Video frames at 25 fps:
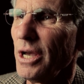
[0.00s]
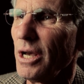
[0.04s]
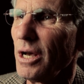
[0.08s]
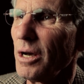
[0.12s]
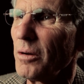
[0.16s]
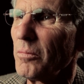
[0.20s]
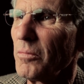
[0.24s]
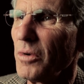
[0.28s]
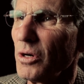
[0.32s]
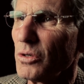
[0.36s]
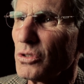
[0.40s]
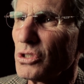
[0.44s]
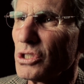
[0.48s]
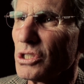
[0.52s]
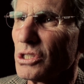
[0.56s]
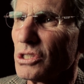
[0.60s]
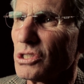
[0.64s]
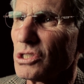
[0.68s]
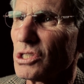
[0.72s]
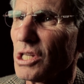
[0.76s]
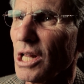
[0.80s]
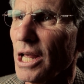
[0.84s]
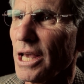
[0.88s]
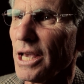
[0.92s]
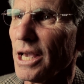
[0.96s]

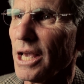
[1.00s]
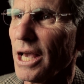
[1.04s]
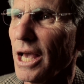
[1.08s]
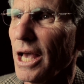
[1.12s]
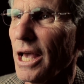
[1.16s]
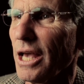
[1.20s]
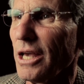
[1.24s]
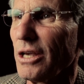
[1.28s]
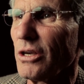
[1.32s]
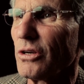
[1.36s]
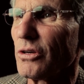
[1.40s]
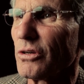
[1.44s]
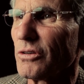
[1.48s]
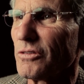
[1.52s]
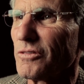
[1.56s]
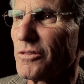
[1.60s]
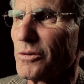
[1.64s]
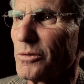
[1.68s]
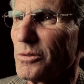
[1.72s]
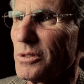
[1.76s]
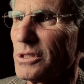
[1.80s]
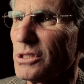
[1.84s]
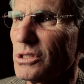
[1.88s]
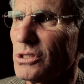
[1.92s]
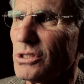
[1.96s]
emotions like anger,
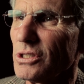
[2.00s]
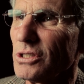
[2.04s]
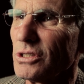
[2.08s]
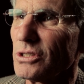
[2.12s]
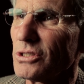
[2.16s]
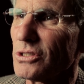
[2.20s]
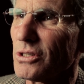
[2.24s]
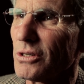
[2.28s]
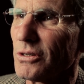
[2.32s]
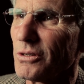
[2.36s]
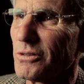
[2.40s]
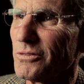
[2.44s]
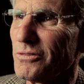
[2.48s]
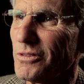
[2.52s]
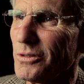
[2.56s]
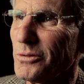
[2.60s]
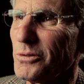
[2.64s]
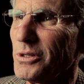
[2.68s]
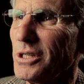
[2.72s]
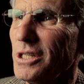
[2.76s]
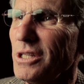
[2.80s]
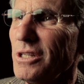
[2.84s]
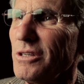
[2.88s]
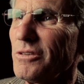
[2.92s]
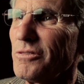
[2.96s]
for instance, are
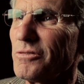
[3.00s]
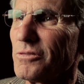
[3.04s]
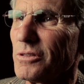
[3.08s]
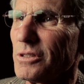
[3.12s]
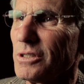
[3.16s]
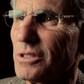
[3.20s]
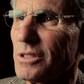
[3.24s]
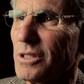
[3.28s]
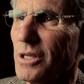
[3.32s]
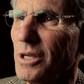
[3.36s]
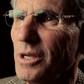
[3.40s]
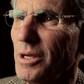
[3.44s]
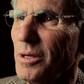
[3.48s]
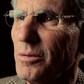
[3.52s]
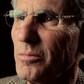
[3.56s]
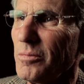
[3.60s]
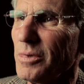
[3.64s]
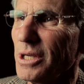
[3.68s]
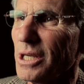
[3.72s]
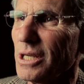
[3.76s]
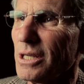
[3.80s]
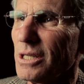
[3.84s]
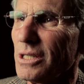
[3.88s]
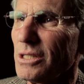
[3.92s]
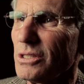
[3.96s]
very different
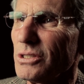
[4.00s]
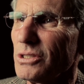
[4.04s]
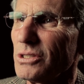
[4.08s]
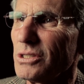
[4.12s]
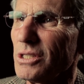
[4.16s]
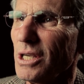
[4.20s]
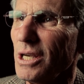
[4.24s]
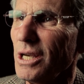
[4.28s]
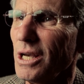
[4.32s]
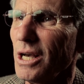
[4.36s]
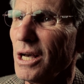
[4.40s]
because,